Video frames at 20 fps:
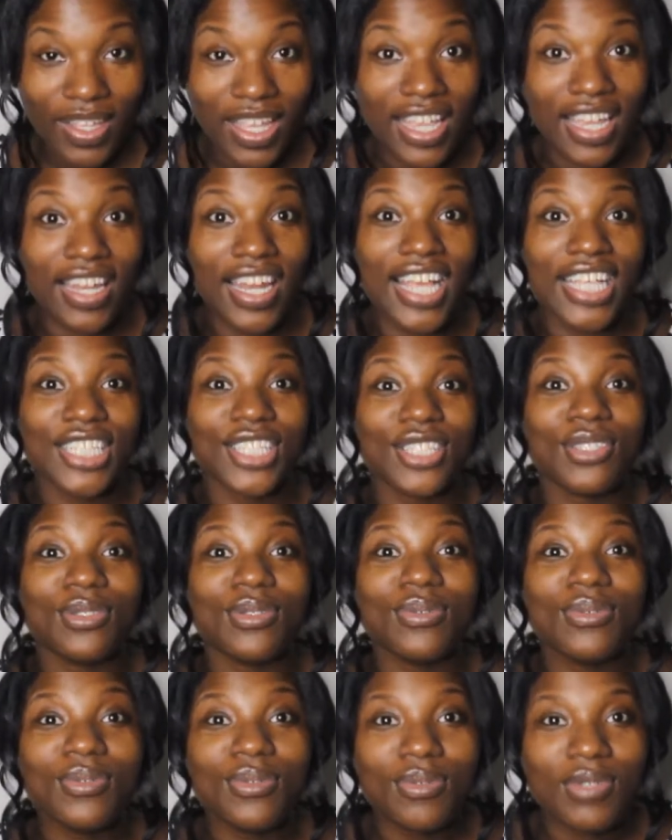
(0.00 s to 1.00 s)
And as
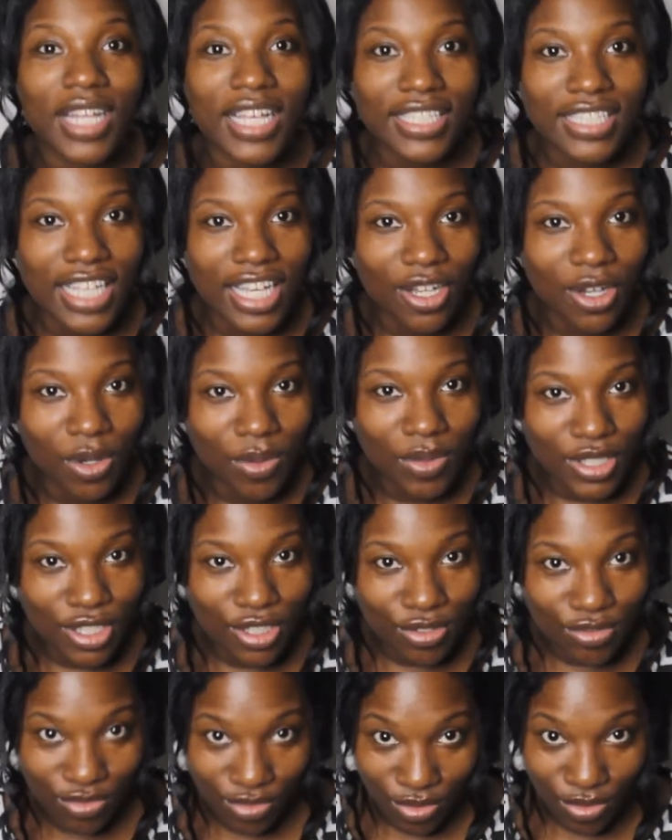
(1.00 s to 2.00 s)
soon as I go
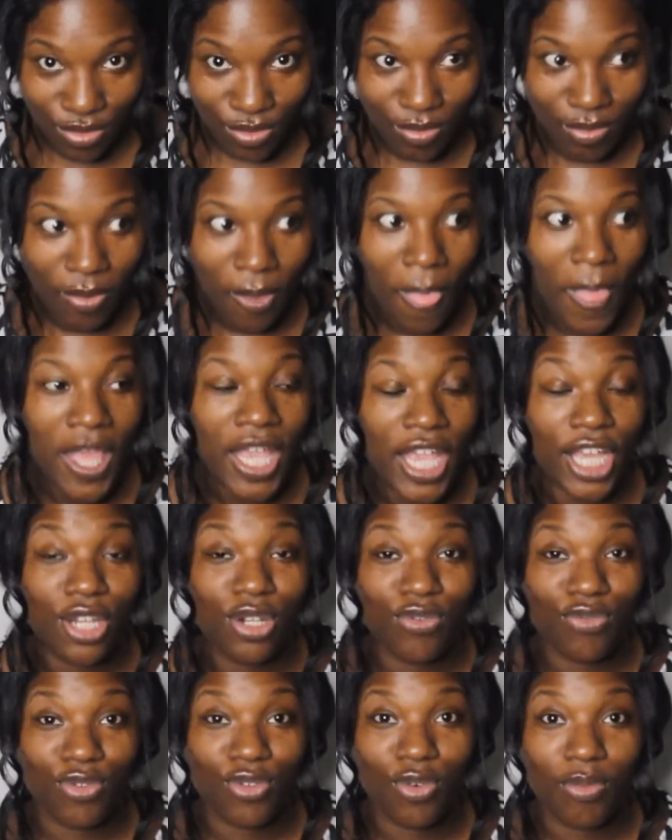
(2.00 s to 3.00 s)
into the
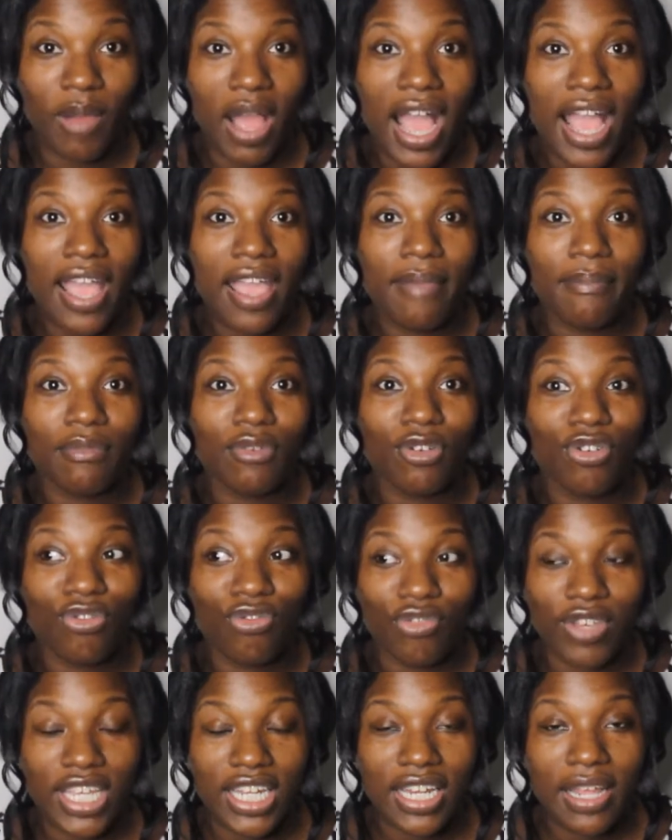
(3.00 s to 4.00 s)
room, I am
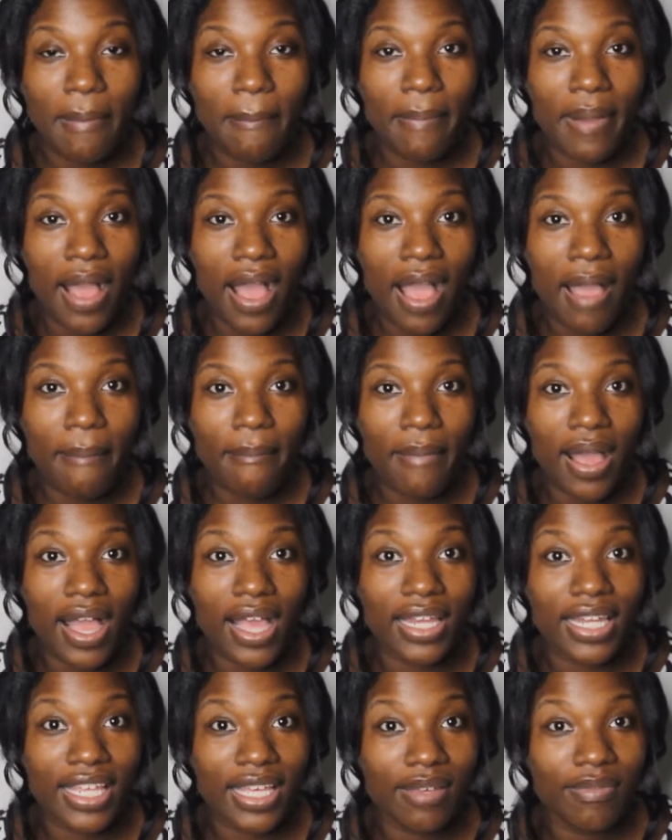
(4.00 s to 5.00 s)
greeted by
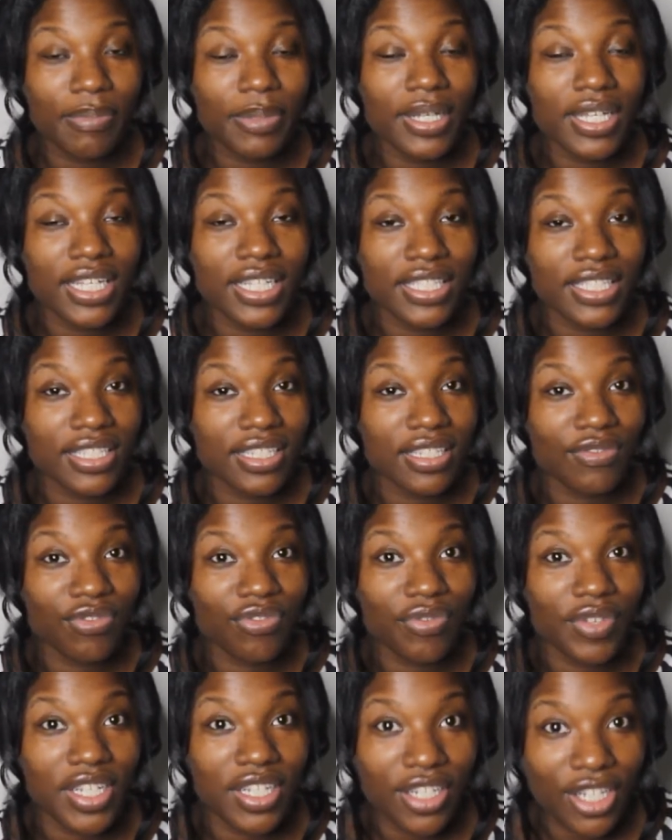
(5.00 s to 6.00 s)
my labor and
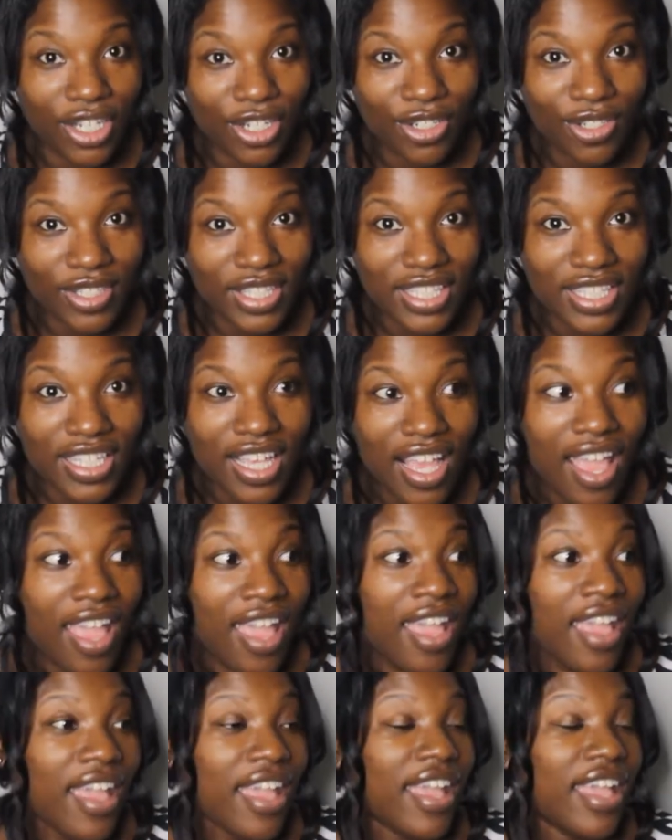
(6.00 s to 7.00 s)
delivery nurse,
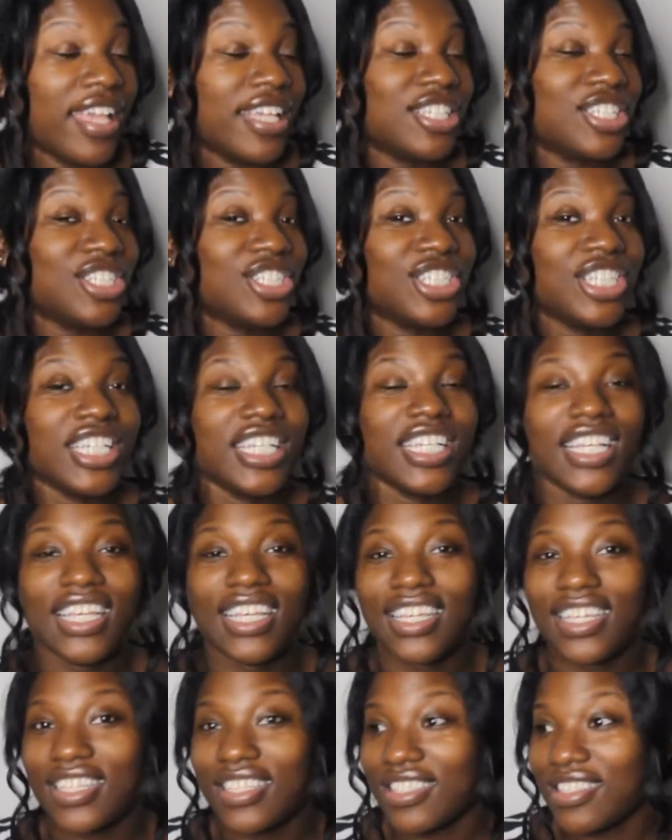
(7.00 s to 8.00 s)
and she
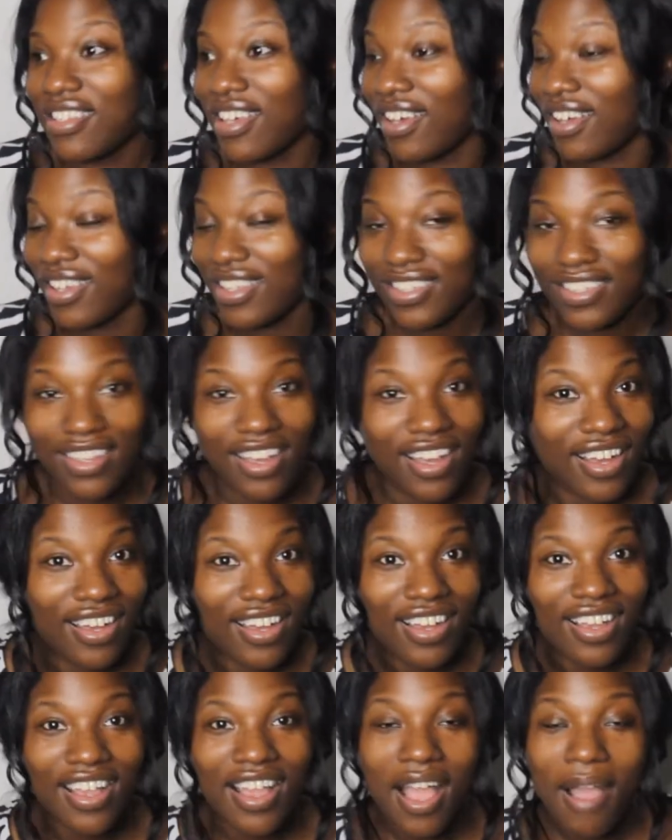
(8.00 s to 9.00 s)
is a
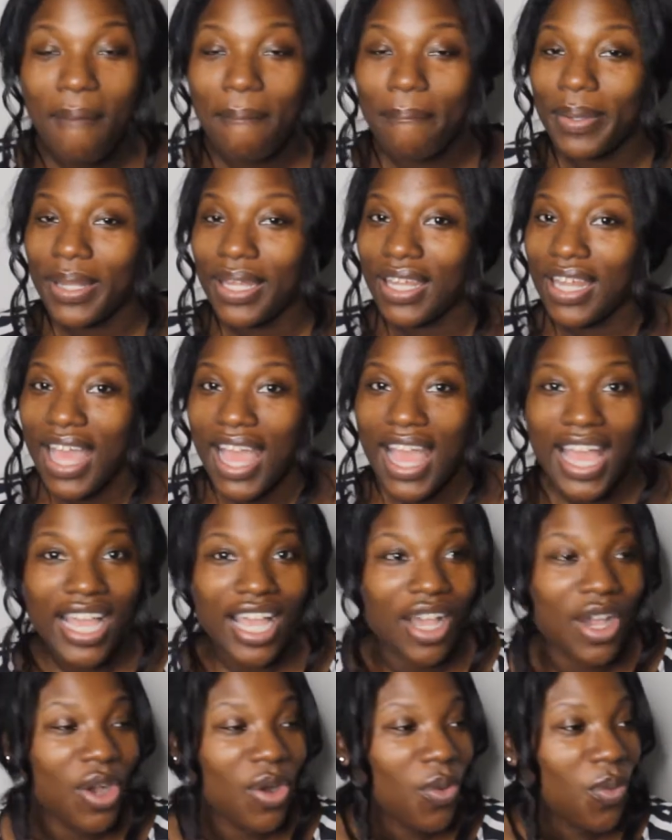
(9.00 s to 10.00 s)
young
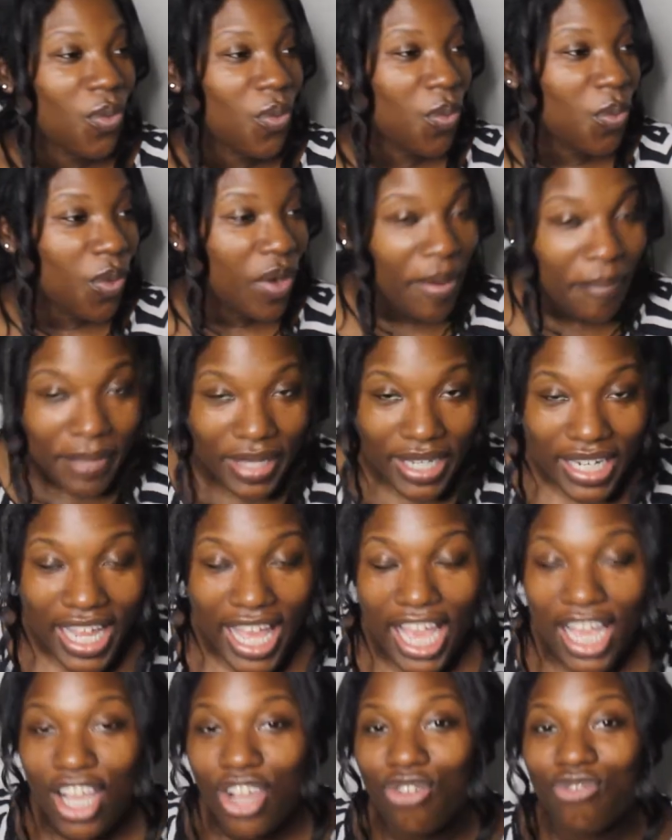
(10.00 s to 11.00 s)
Black woman
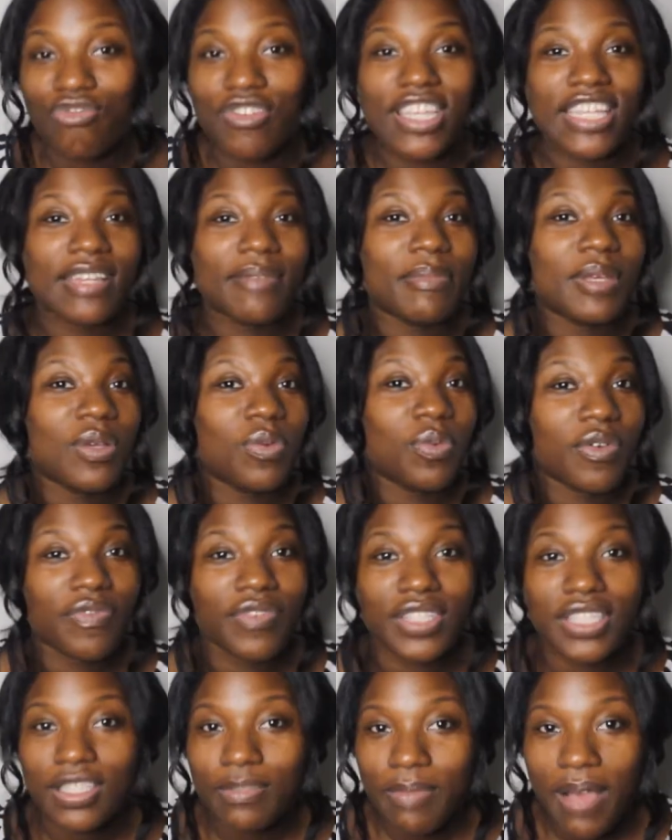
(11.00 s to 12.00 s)
that greeted me
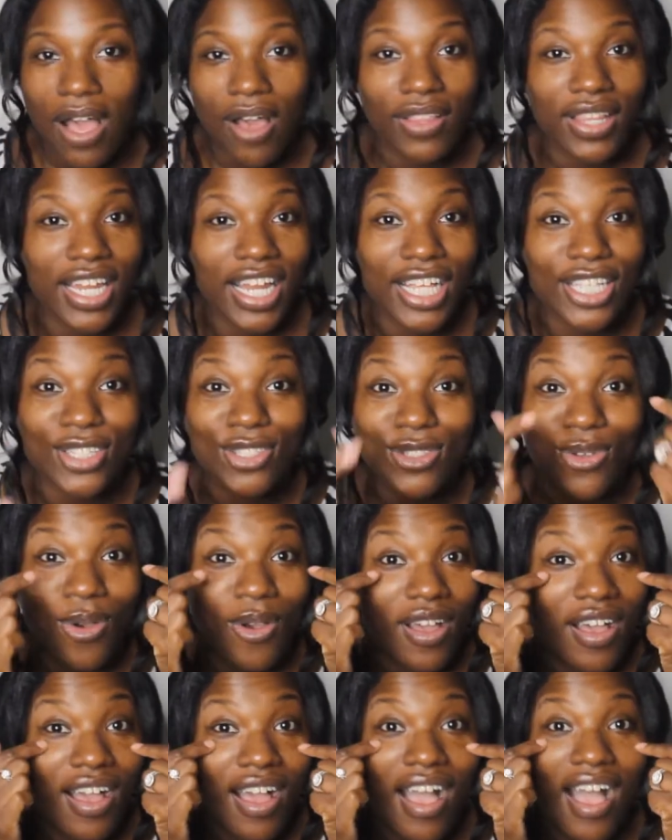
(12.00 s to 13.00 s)
with a smile that I
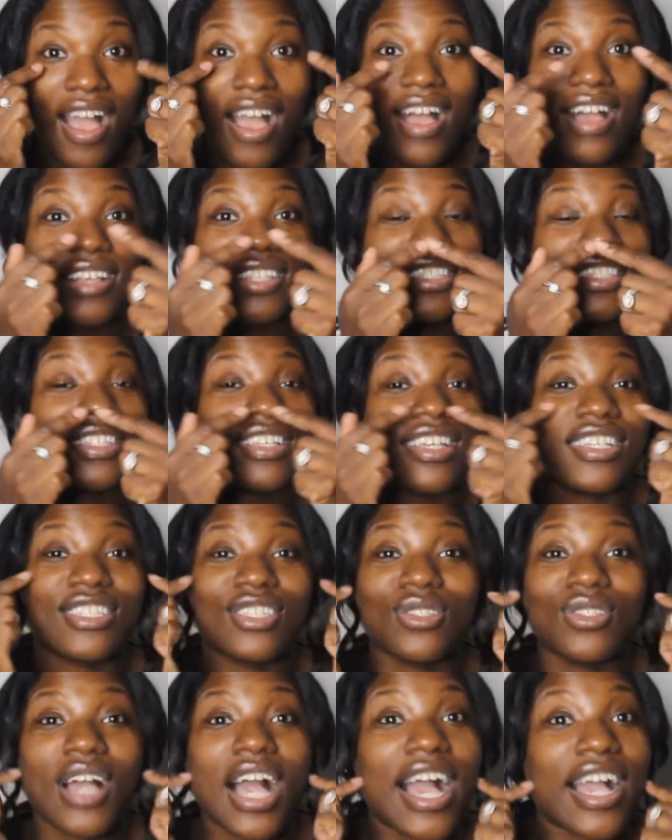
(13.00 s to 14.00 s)
saw in her eyes
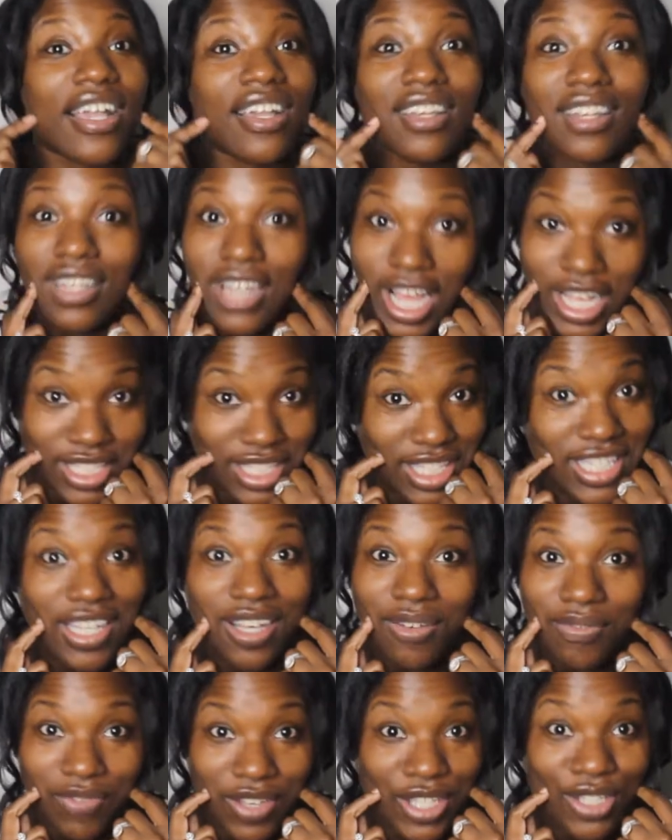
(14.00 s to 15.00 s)
because I could not see
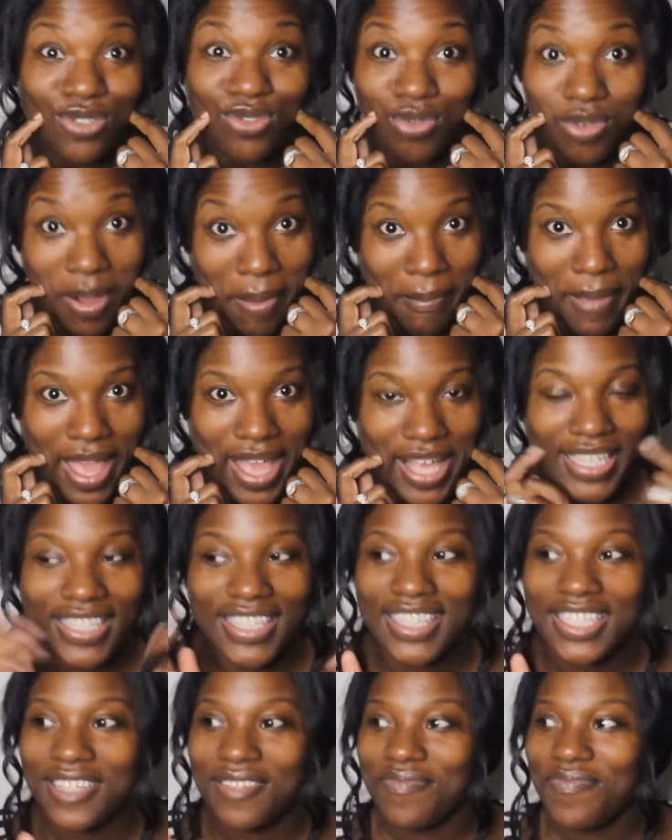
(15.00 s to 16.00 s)
her face through her
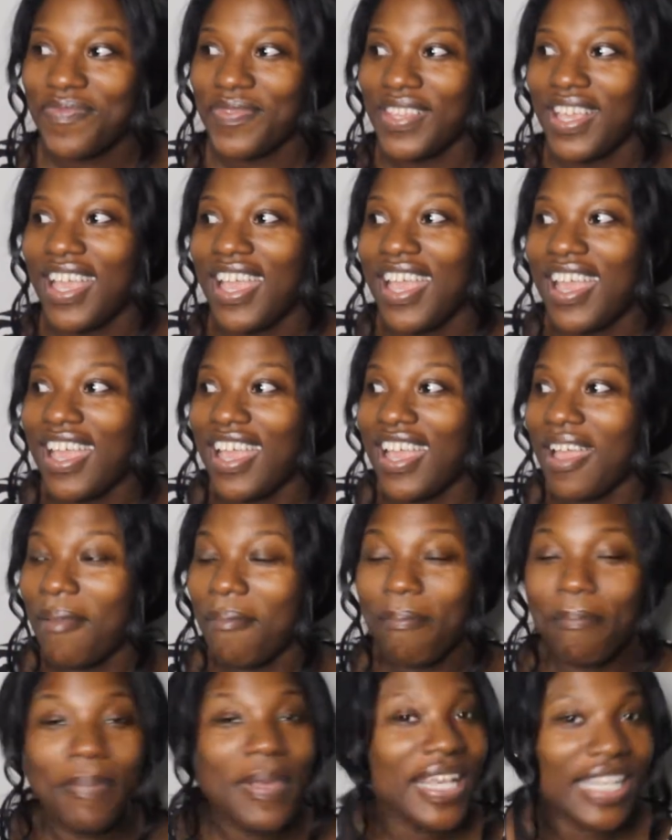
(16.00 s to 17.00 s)
mask.
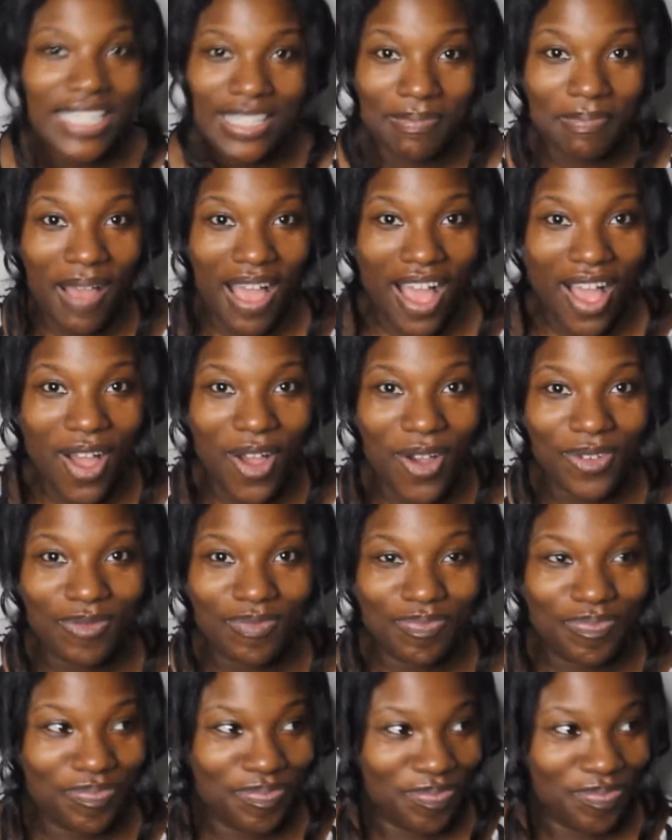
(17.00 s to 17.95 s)
Big smile.